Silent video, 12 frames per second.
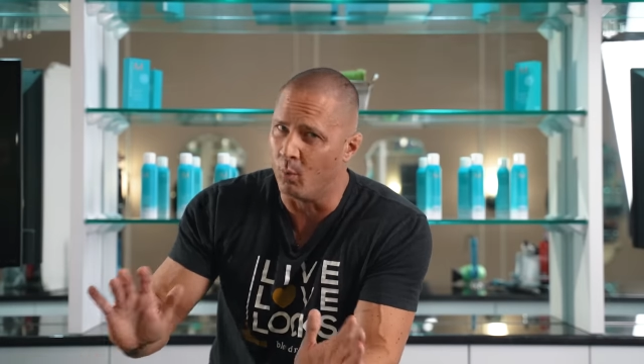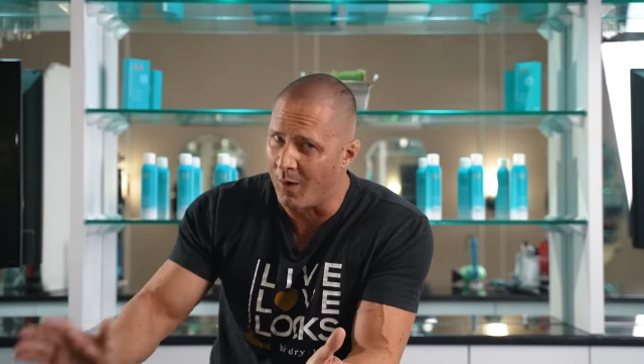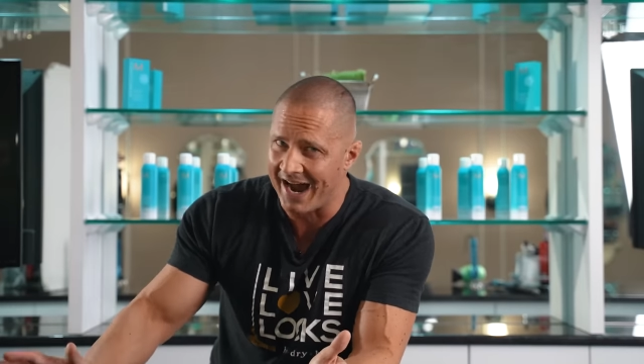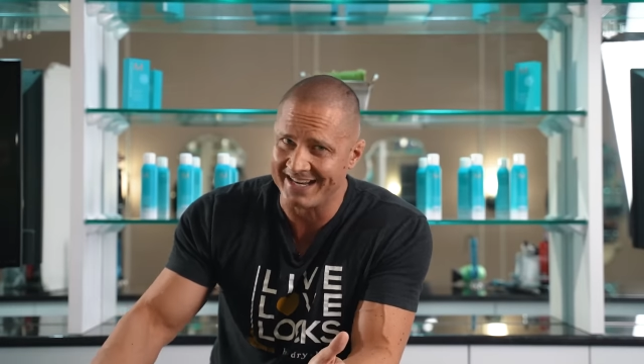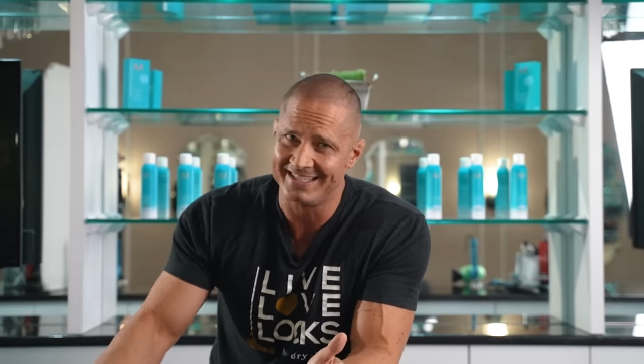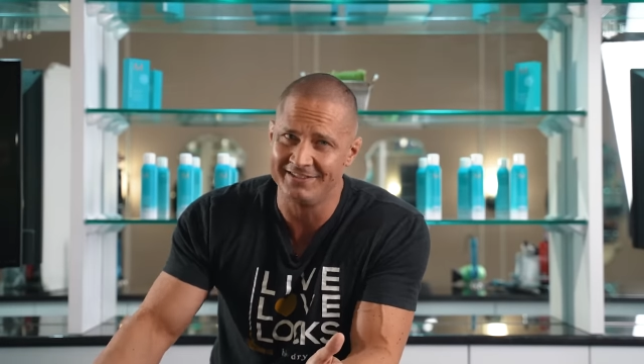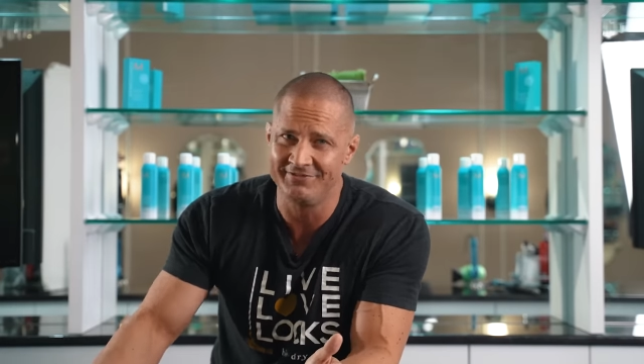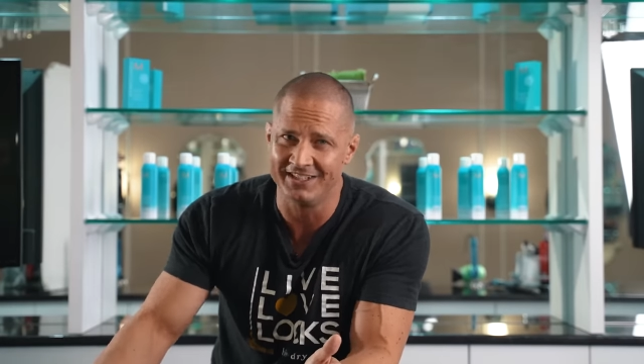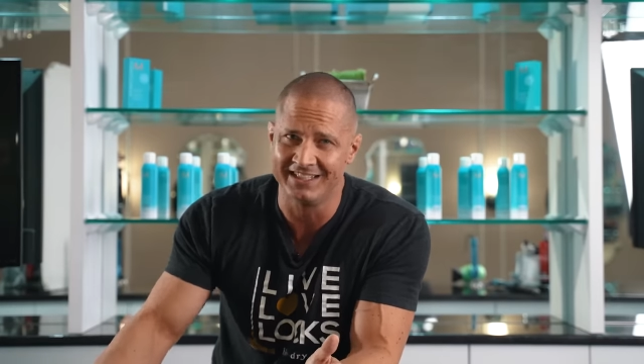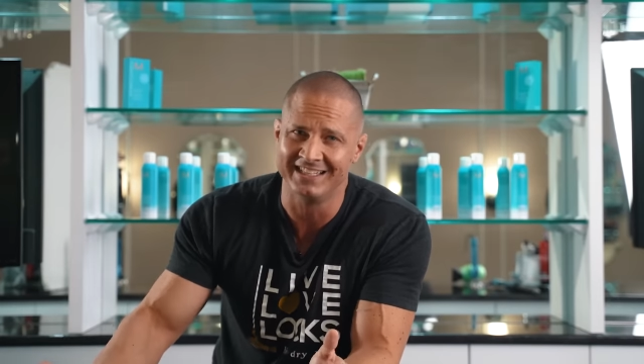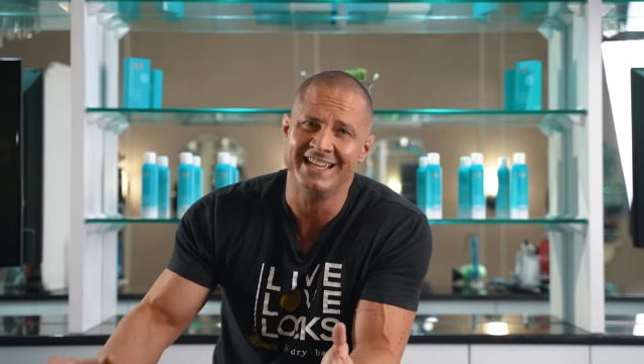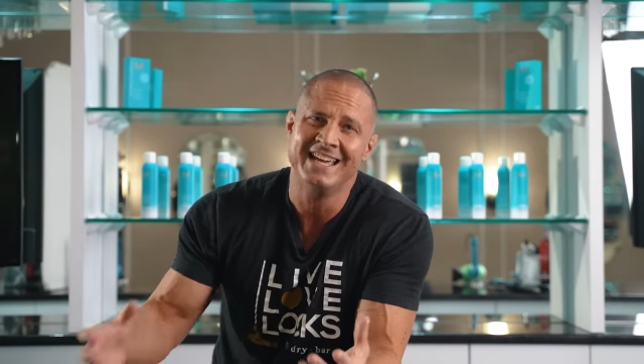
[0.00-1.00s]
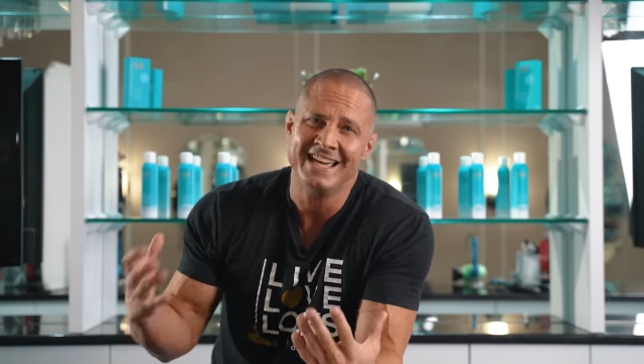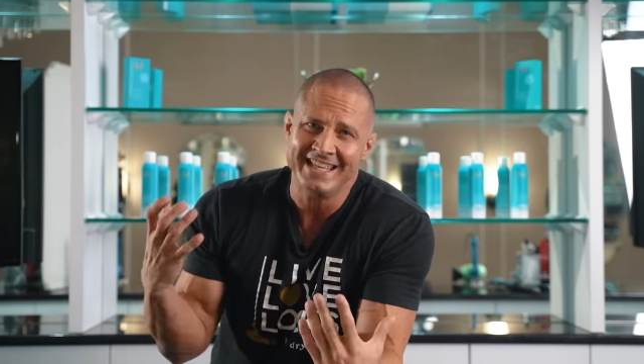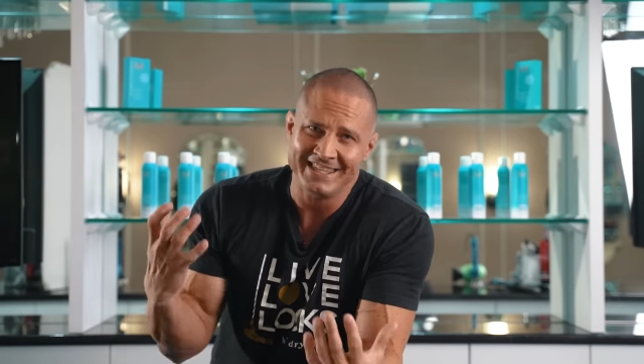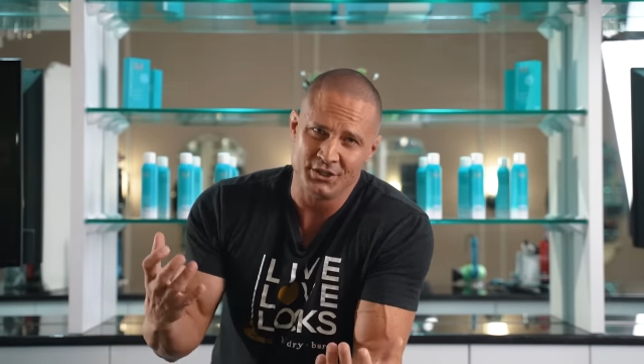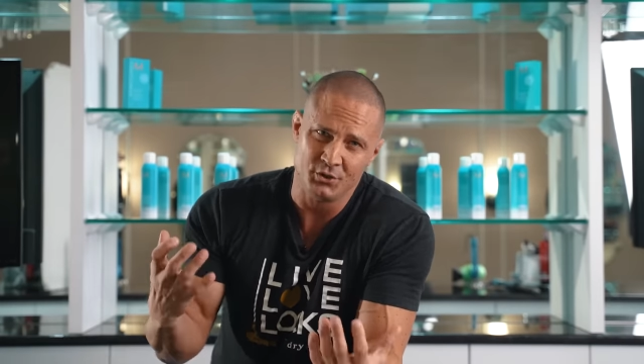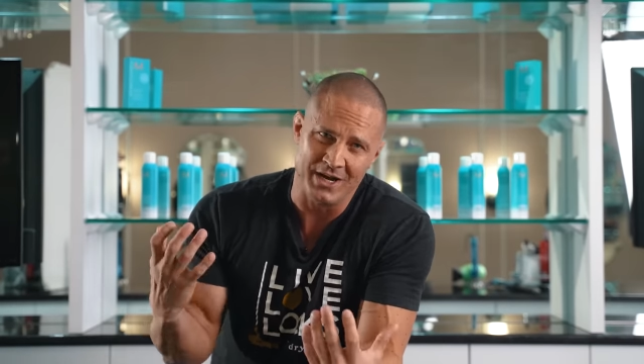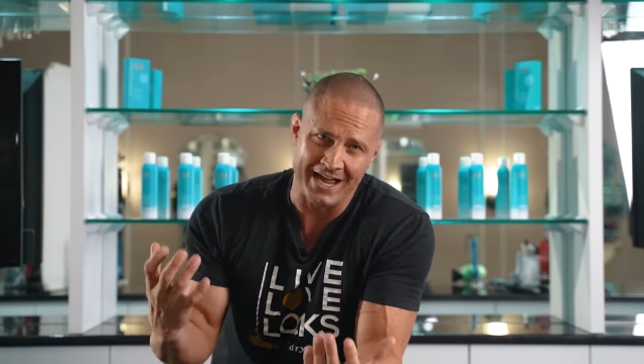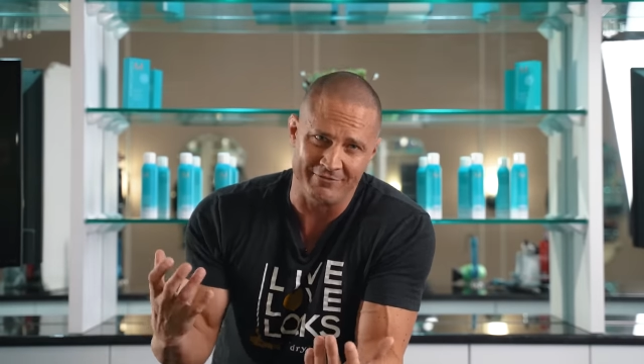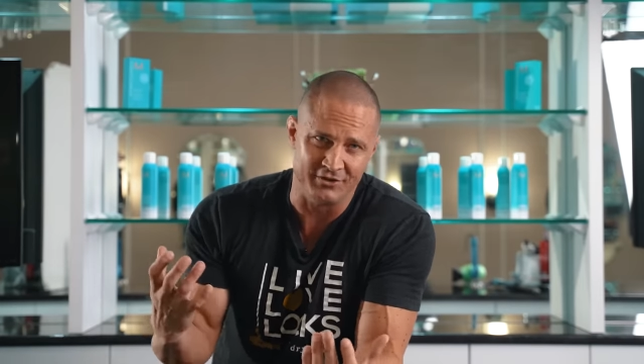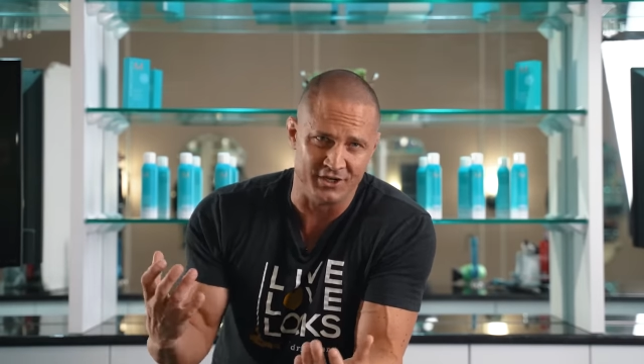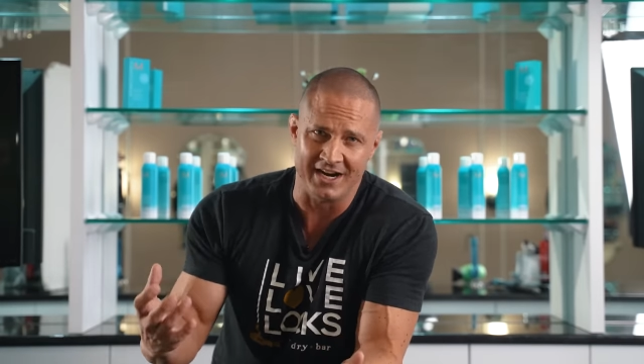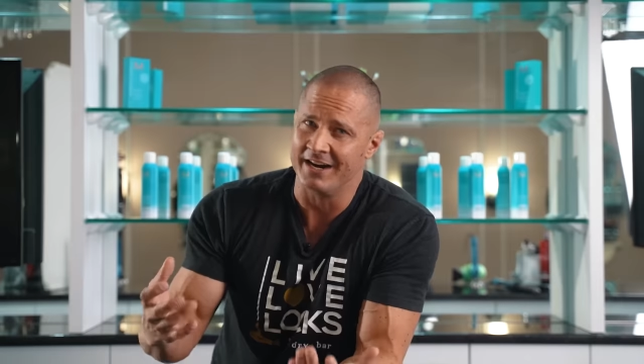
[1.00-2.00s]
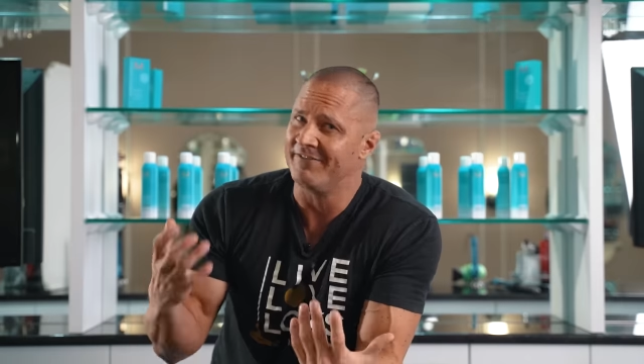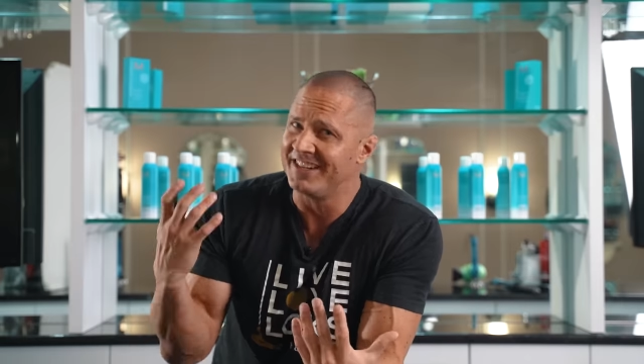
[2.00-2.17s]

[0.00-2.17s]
waxy feeling that you have in your hair.